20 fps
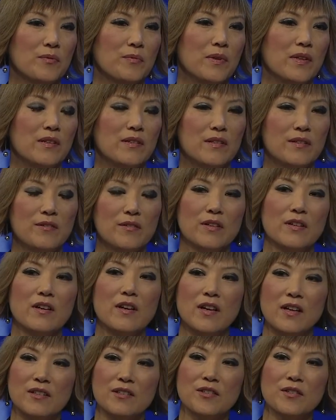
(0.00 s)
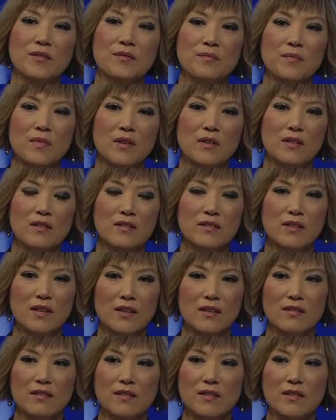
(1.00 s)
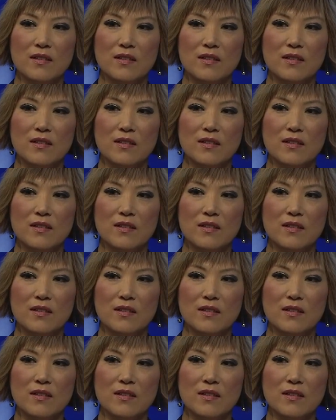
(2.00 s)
whether you're a customer that